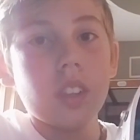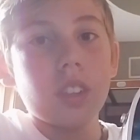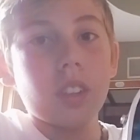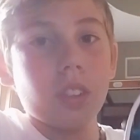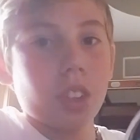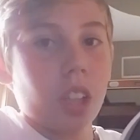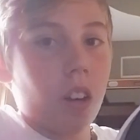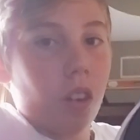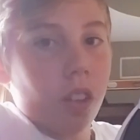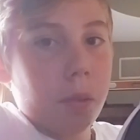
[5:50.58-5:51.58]
So it's
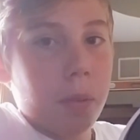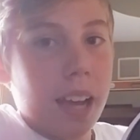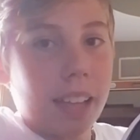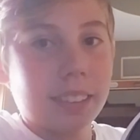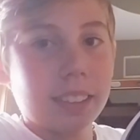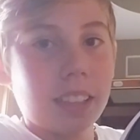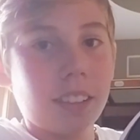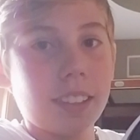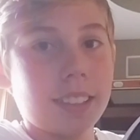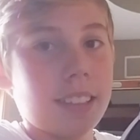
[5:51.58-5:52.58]
got all the pads. It's
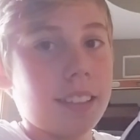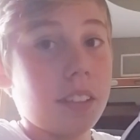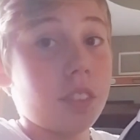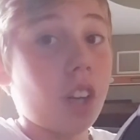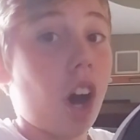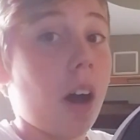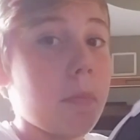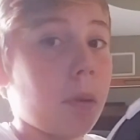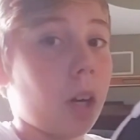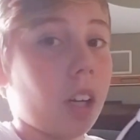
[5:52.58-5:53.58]
got this
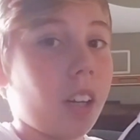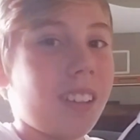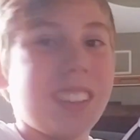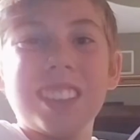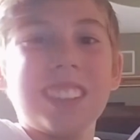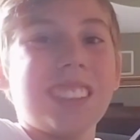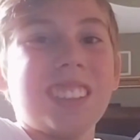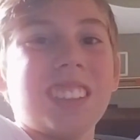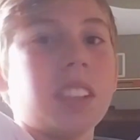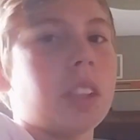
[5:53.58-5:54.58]
top part.
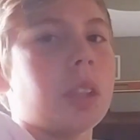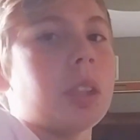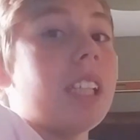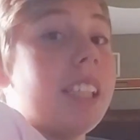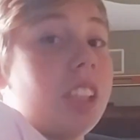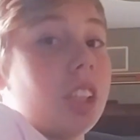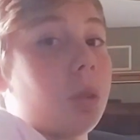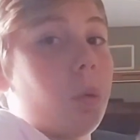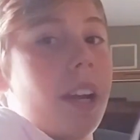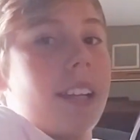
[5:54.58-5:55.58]
It's
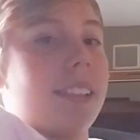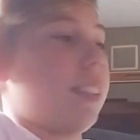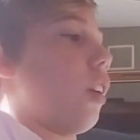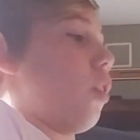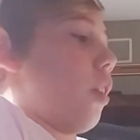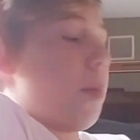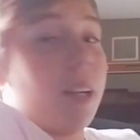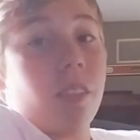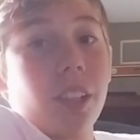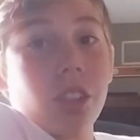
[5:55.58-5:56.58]
just wet. So
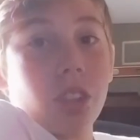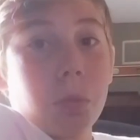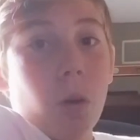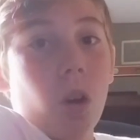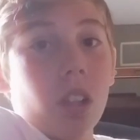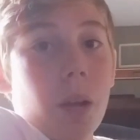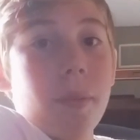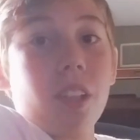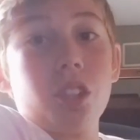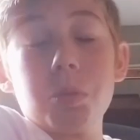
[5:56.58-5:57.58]
apparently it's a small, and I'm
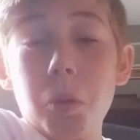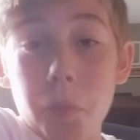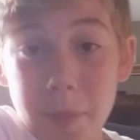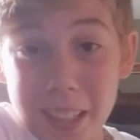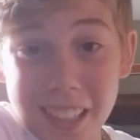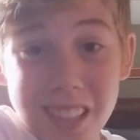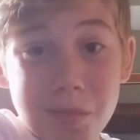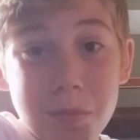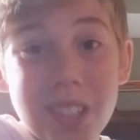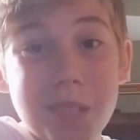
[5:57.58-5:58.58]
in the small
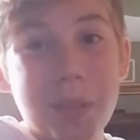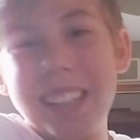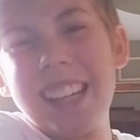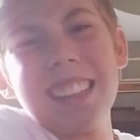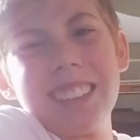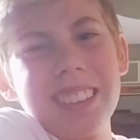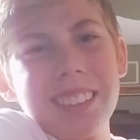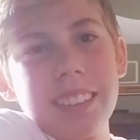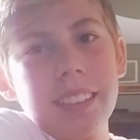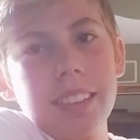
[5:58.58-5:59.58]
medium. And my dad
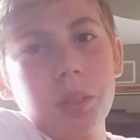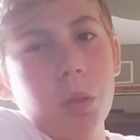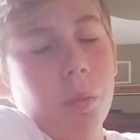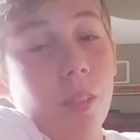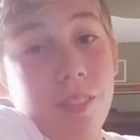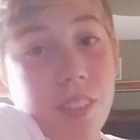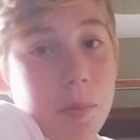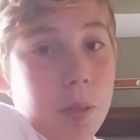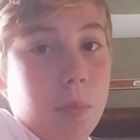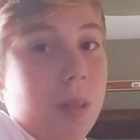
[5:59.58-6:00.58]
says this one will
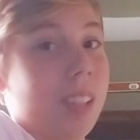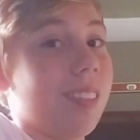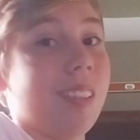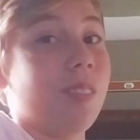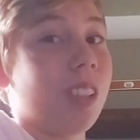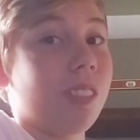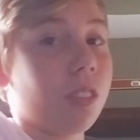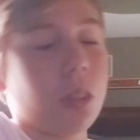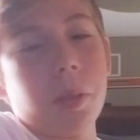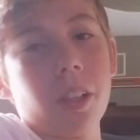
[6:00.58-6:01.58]
fit me, but it
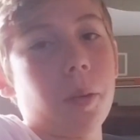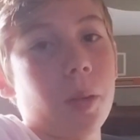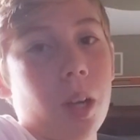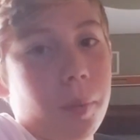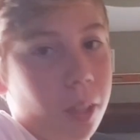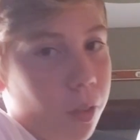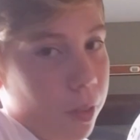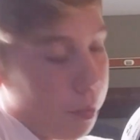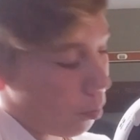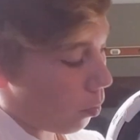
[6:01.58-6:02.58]
won't. So my grandma got me a new
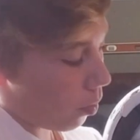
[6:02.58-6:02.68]
one.